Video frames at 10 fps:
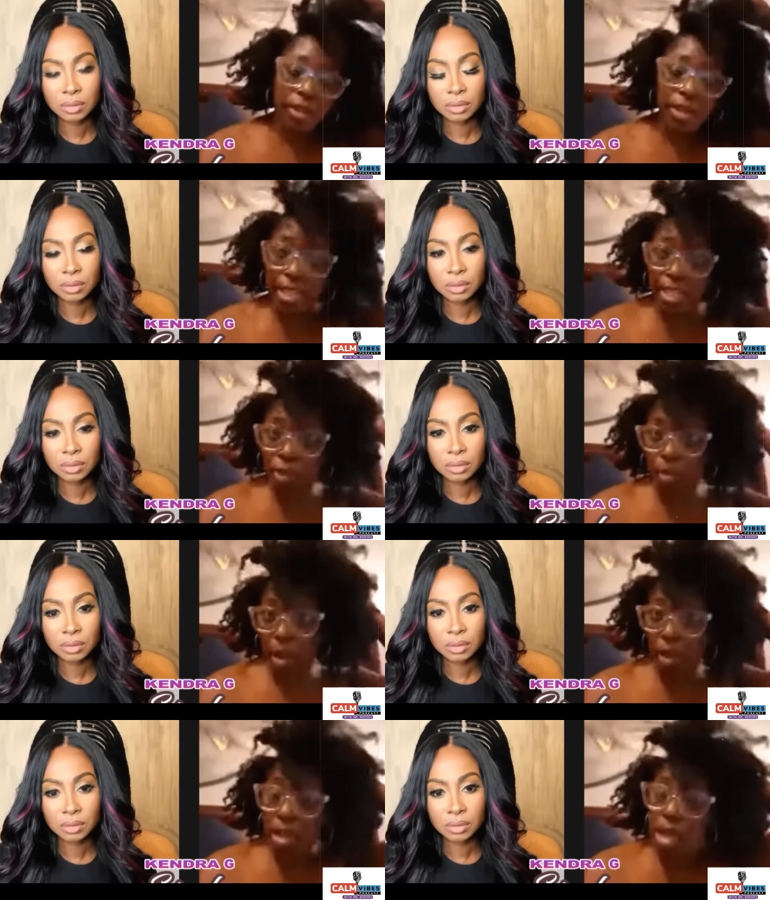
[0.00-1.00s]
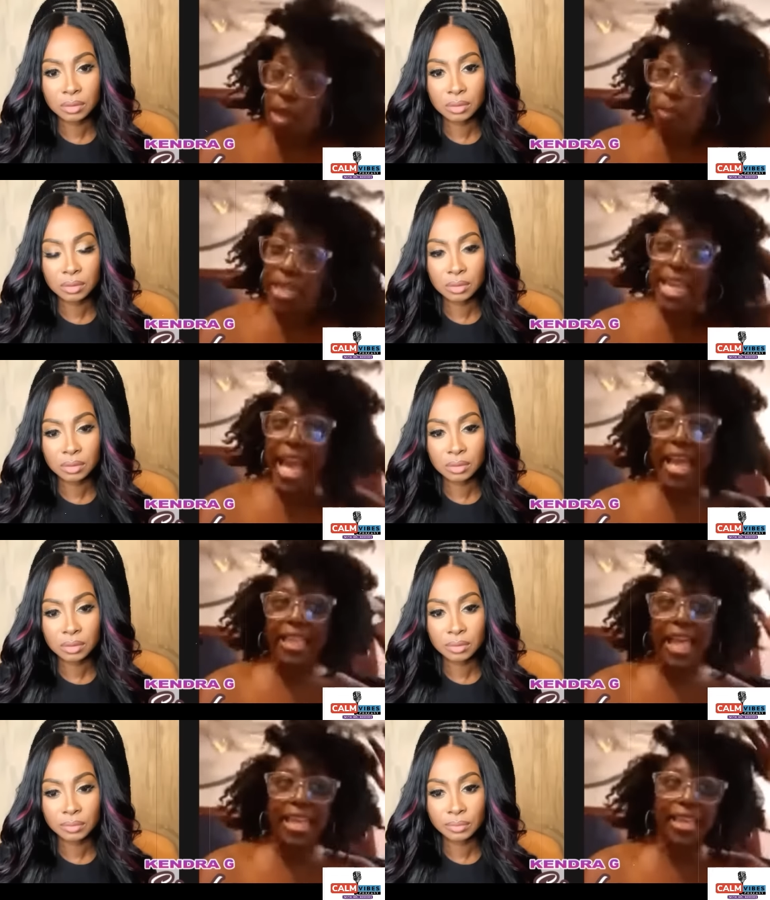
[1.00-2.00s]
Speaker 1: unless you're bald. But he had
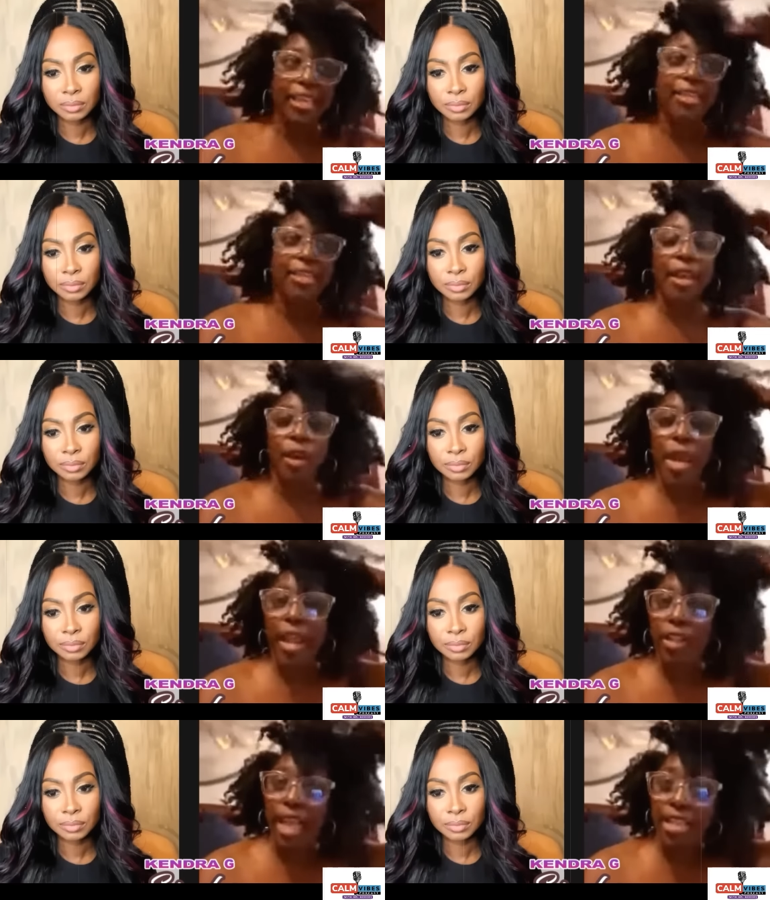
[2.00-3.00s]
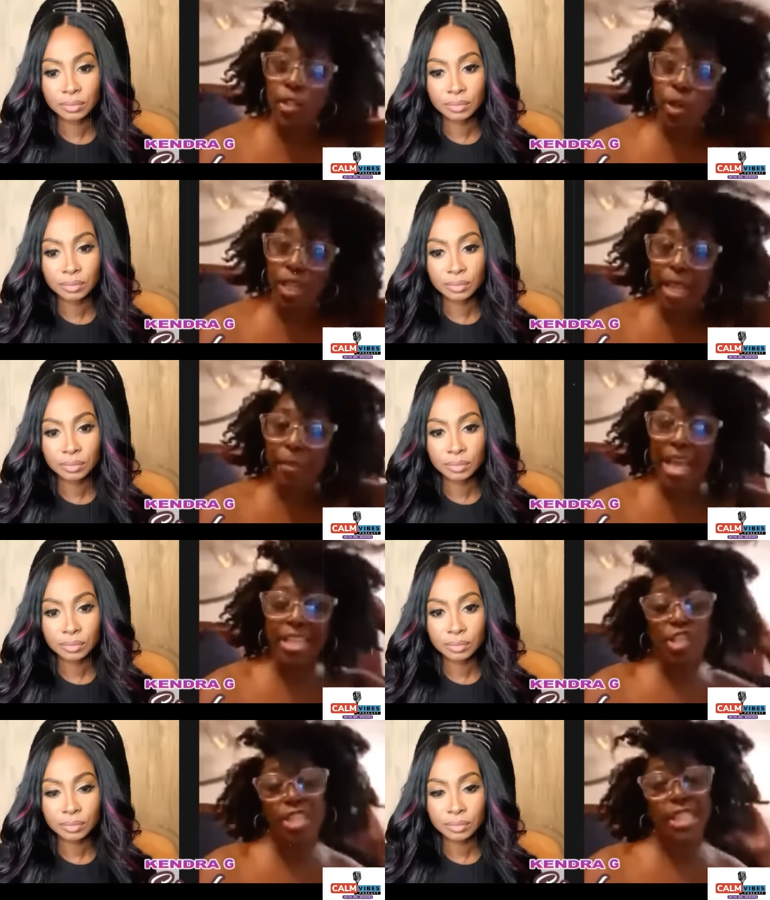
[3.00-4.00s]
like, you know, hair like sort of like mine,
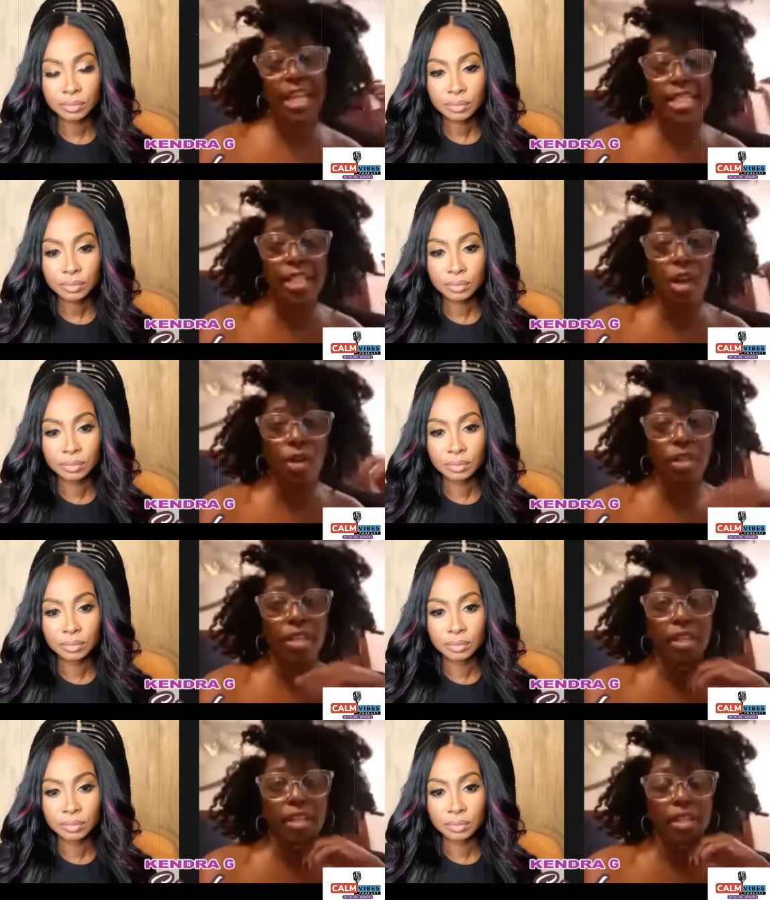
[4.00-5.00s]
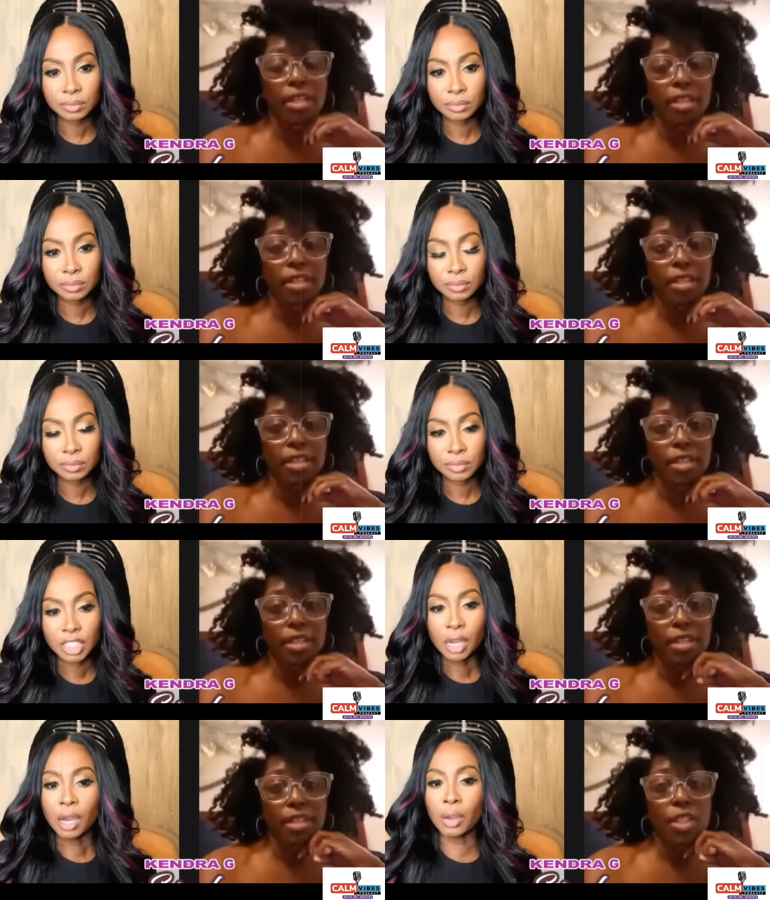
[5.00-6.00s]
just not as long.
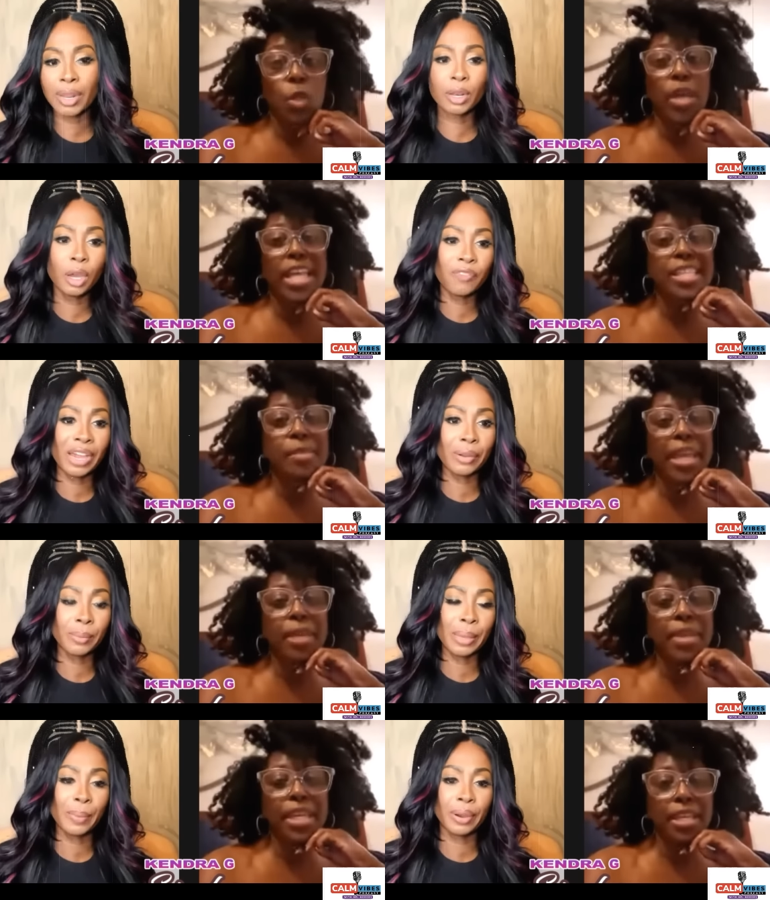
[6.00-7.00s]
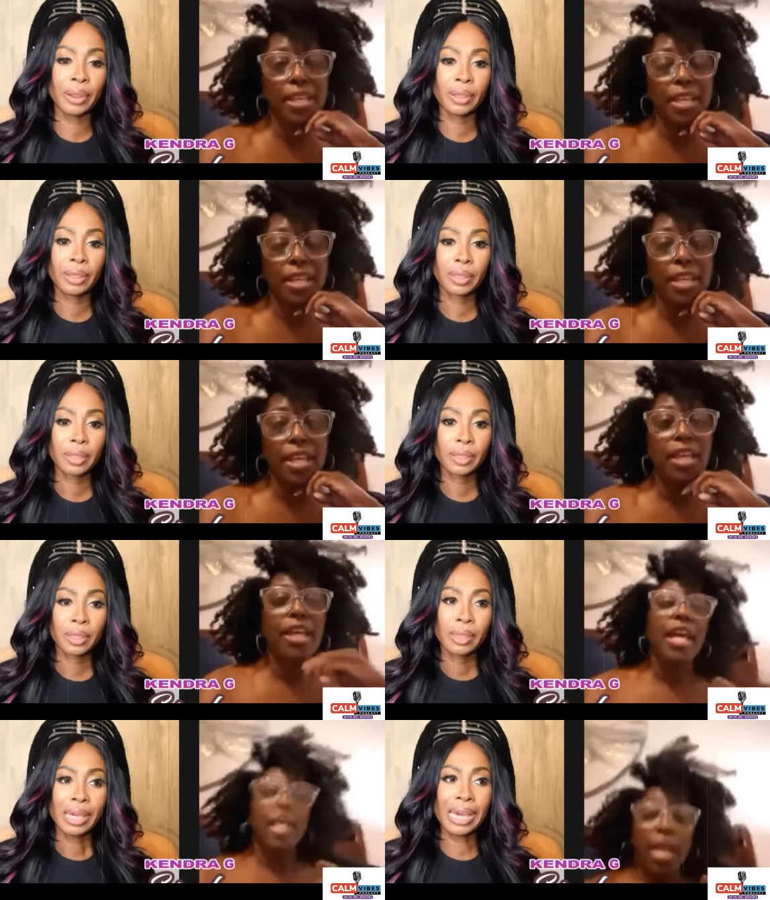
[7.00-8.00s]
Speaker 2: Oh, twist, maybe.
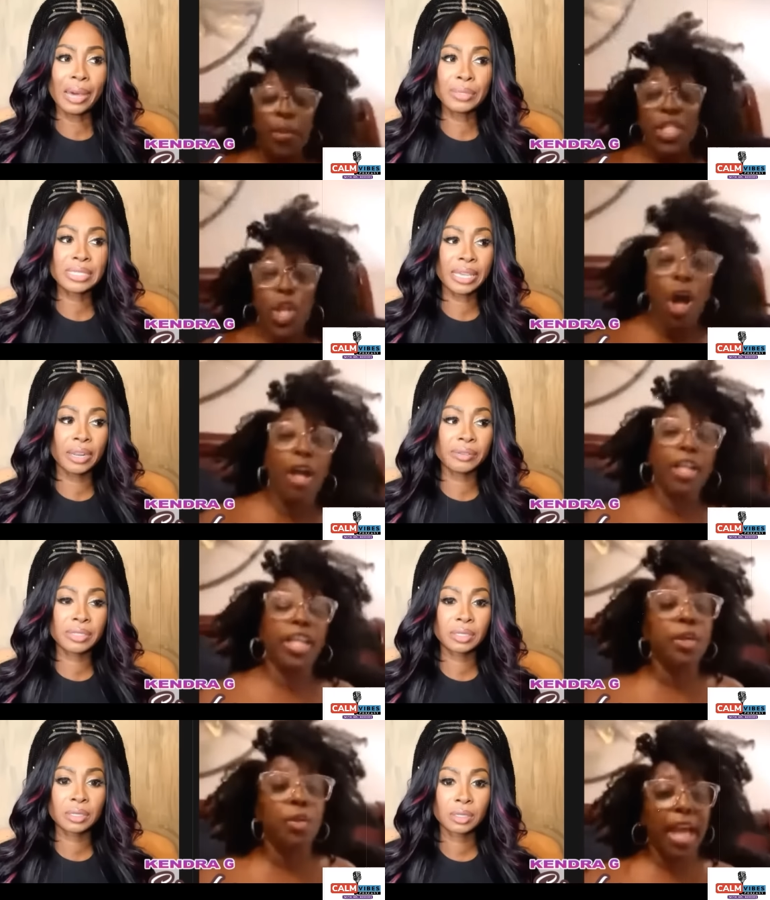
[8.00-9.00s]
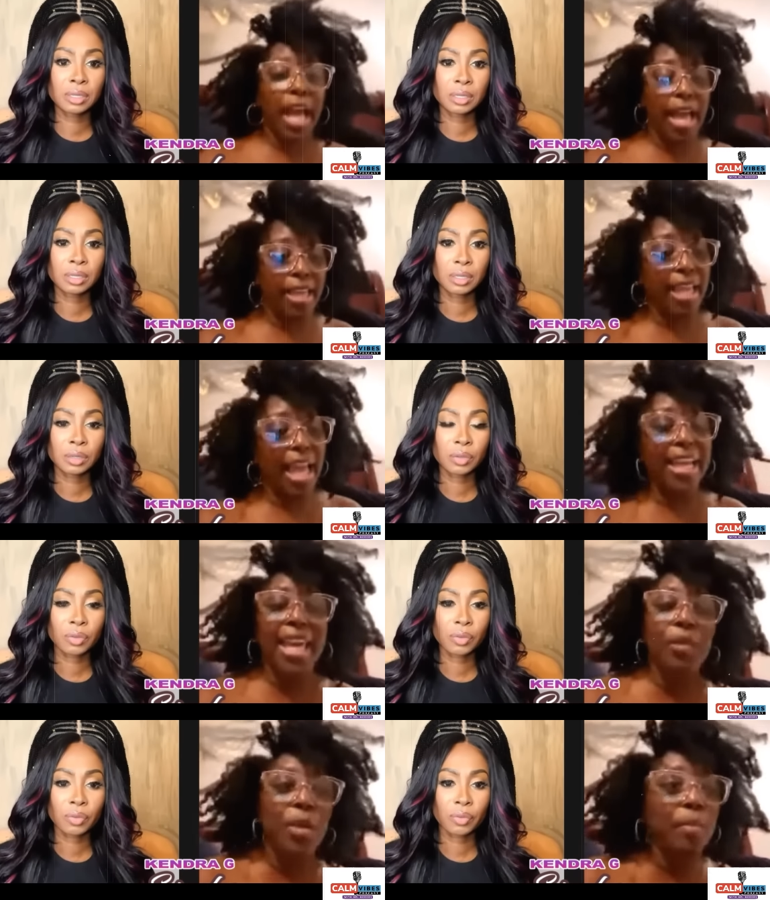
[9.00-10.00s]
Speaker 1: He was tall, cute guy. I
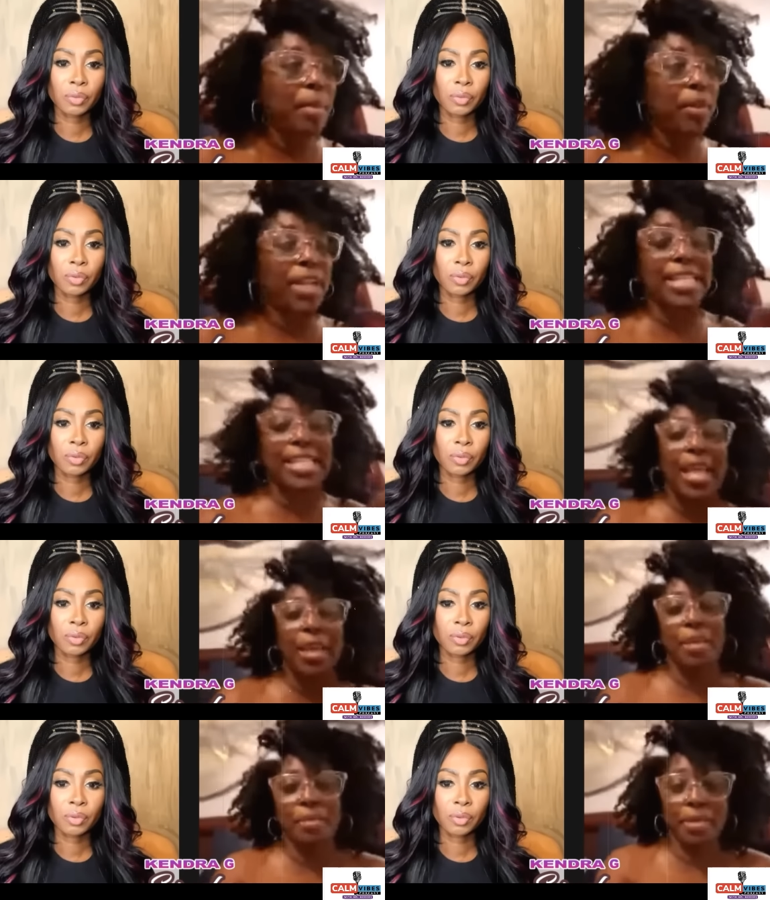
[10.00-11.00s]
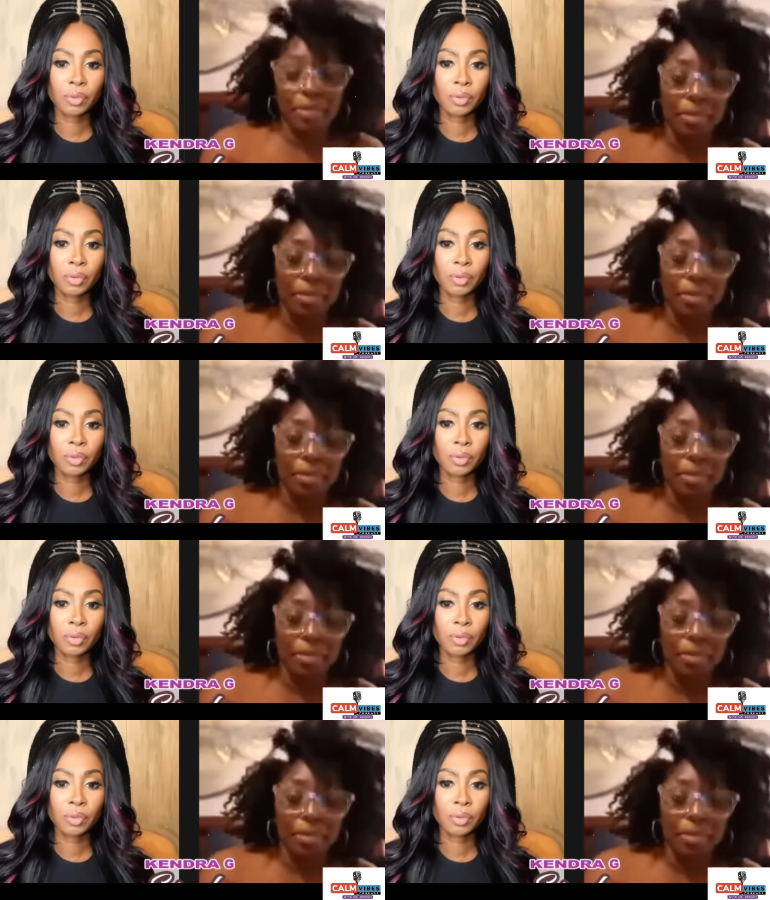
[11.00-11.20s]
can't remember his name.